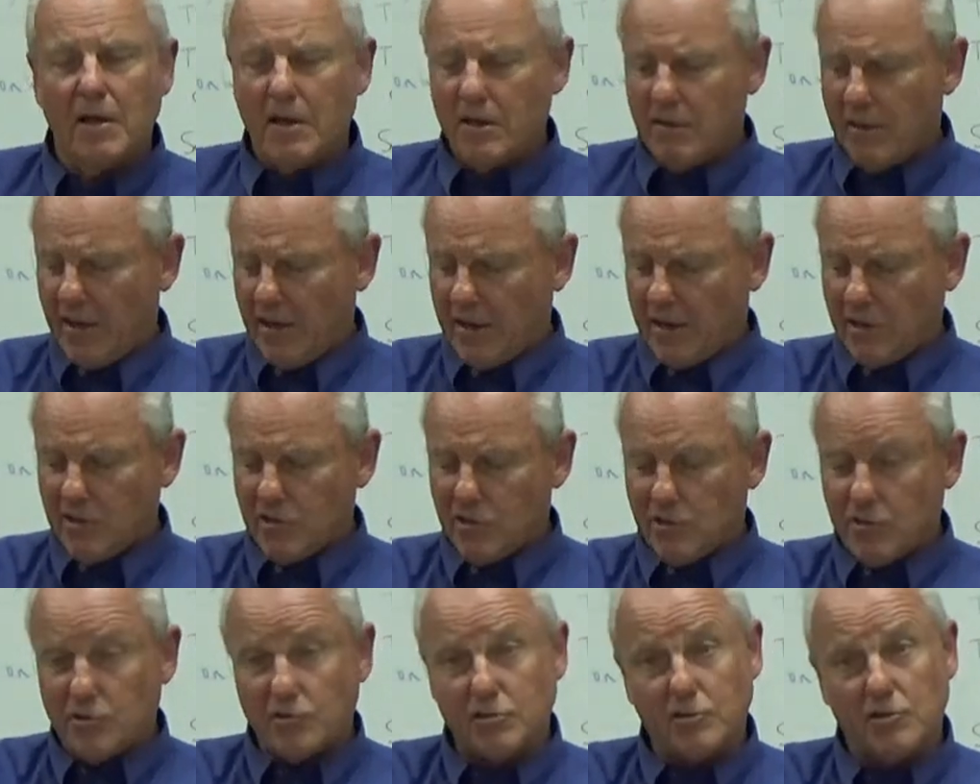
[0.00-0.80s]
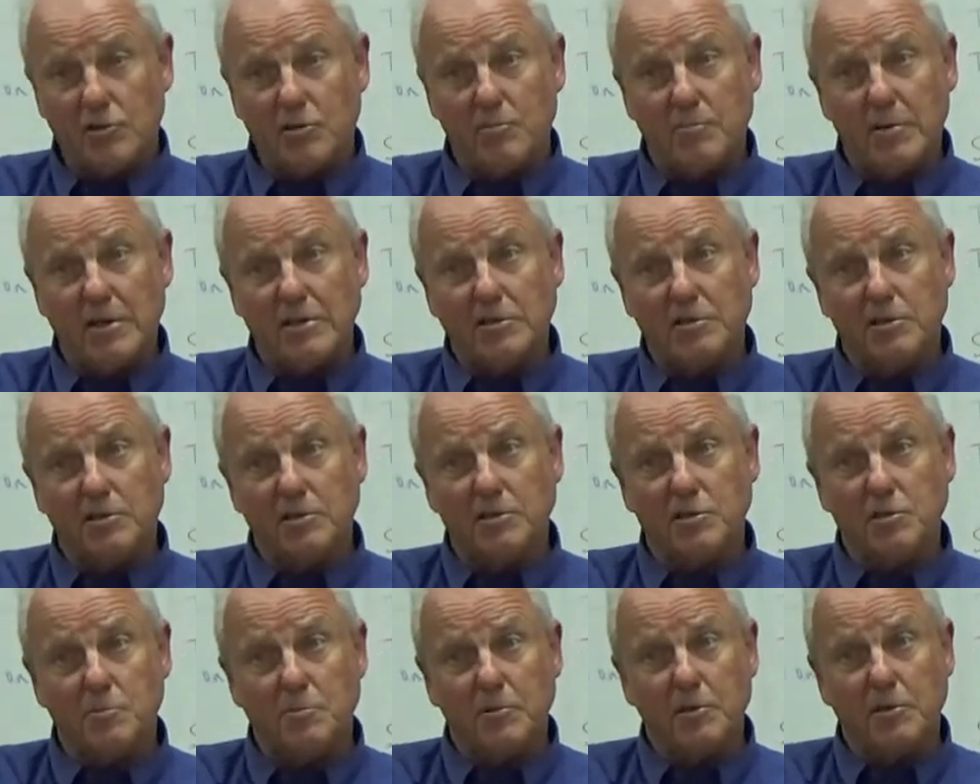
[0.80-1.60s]
They can use it to measure the
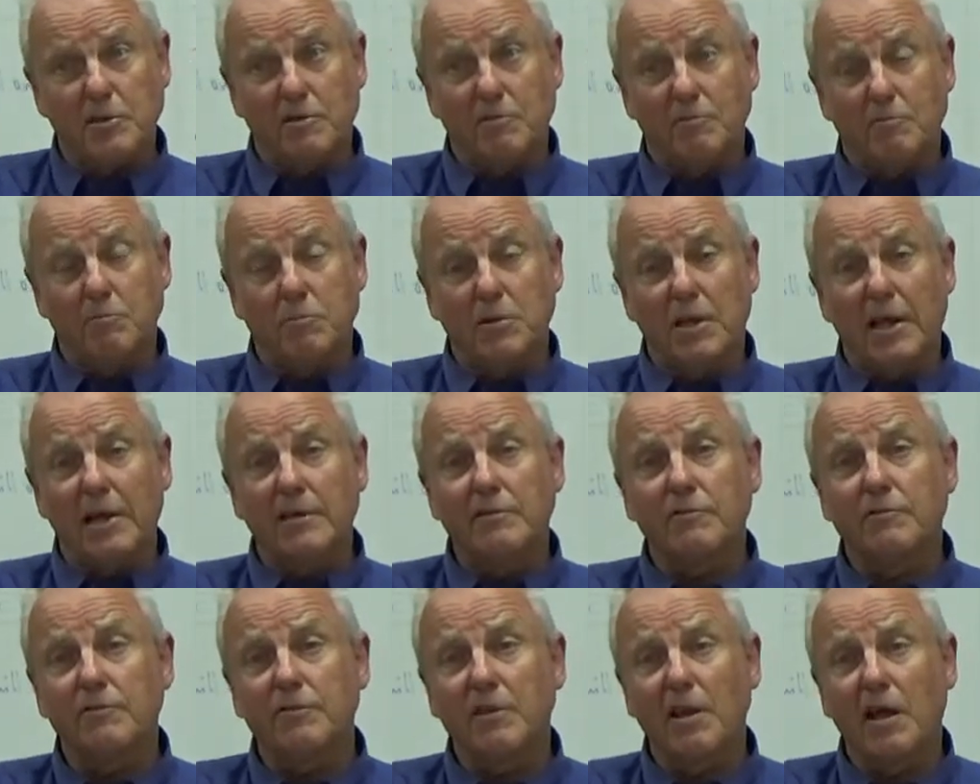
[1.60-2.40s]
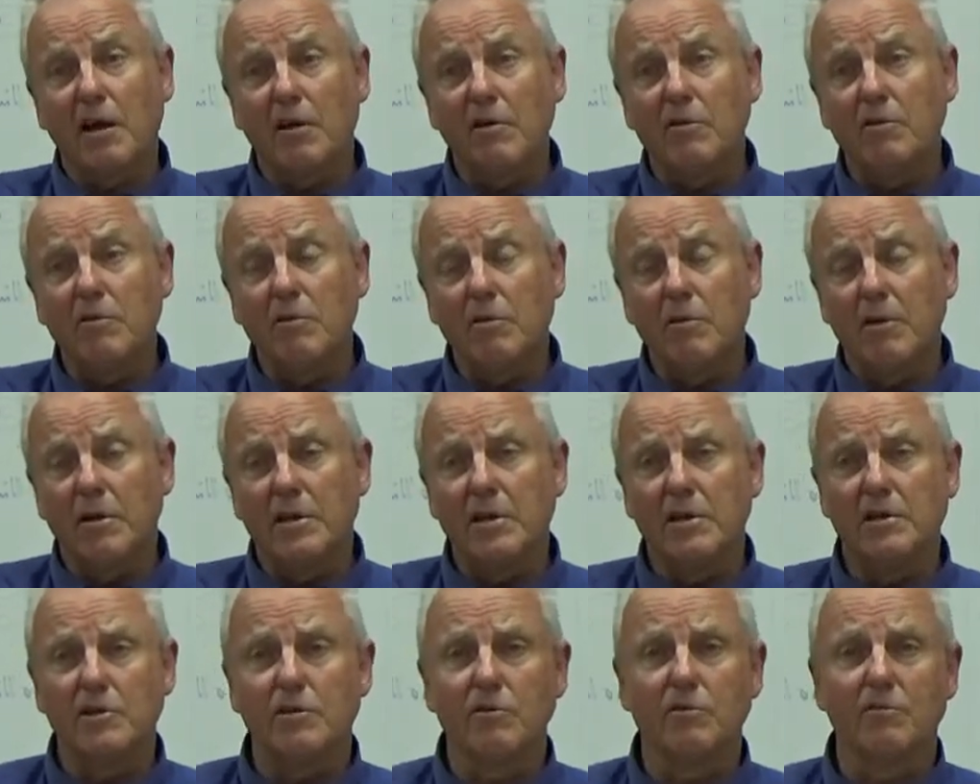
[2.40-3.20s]
speed of blood flow
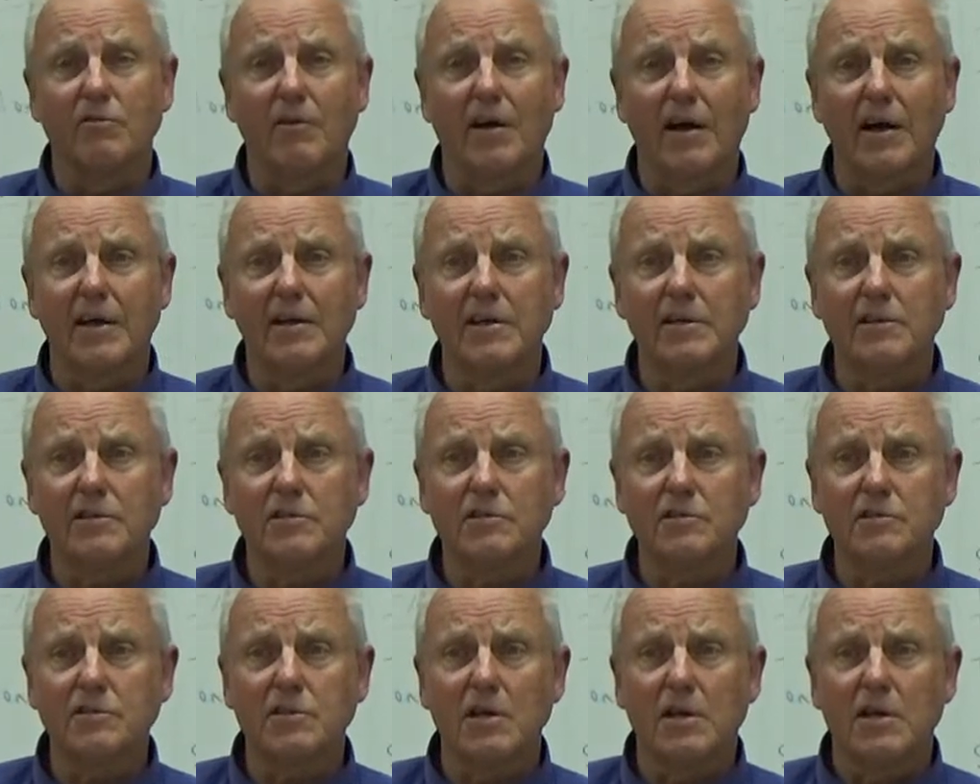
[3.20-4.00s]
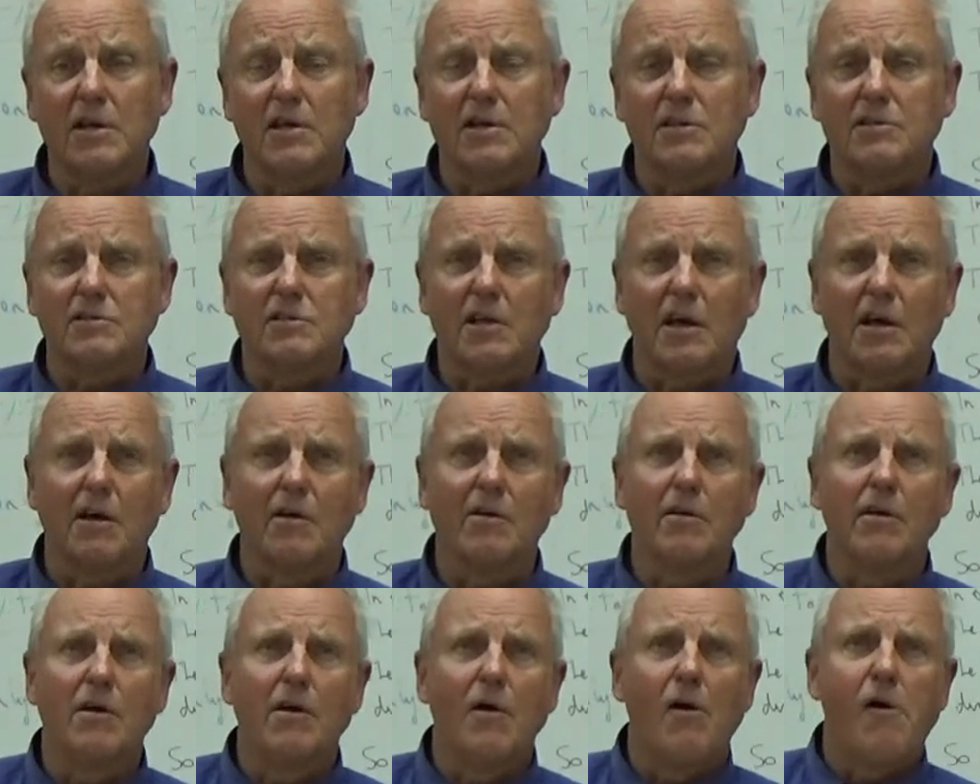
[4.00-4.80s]
in your veins,
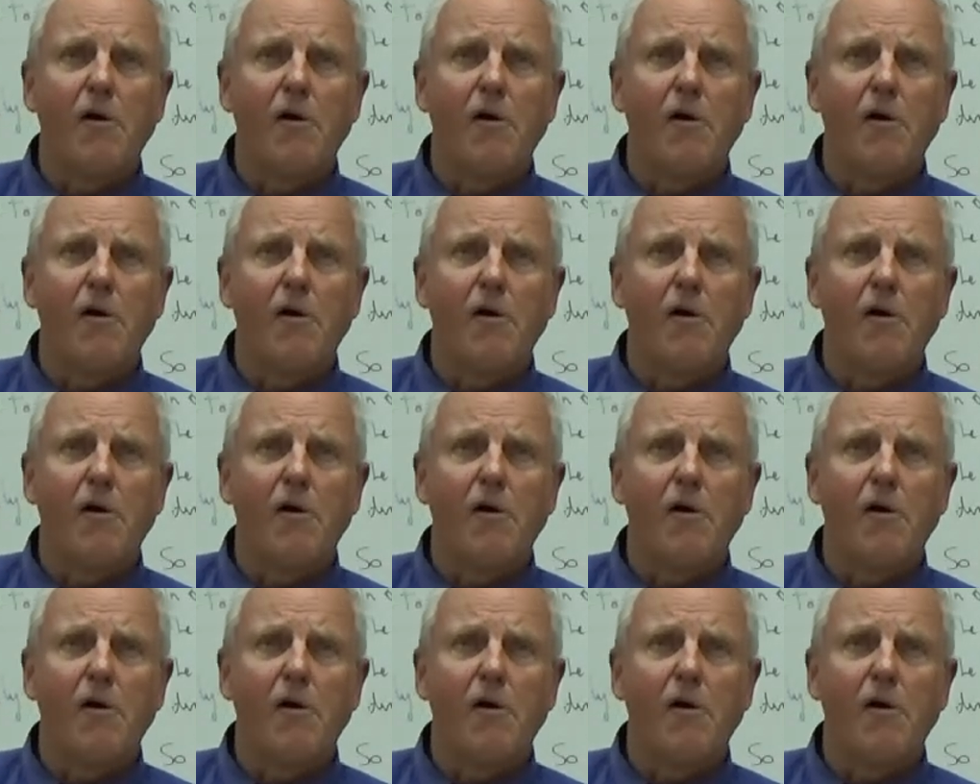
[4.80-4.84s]
so